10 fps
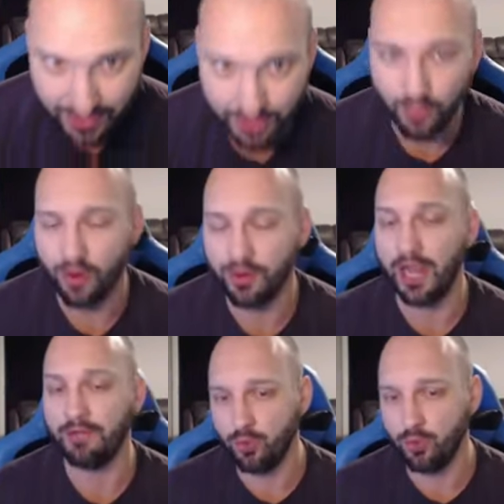You are
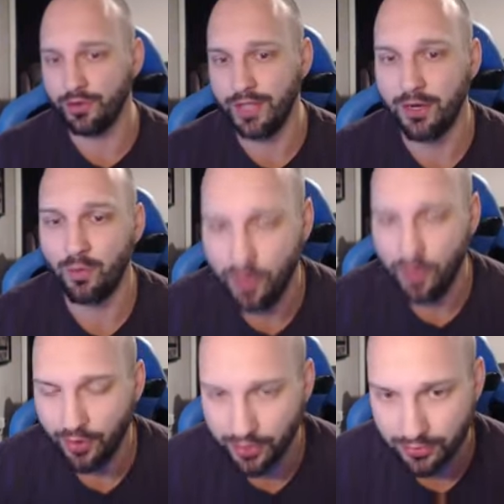a fool, Nick.
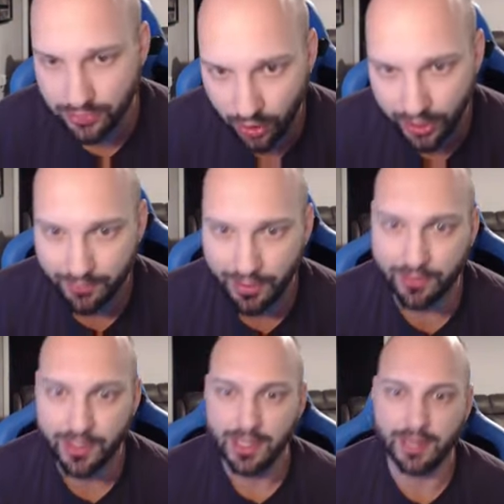What are you talking
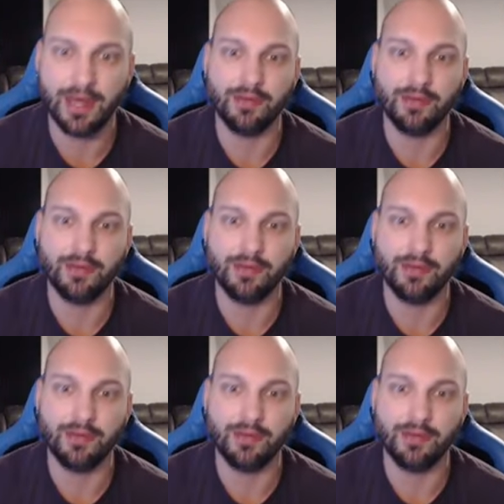about? And now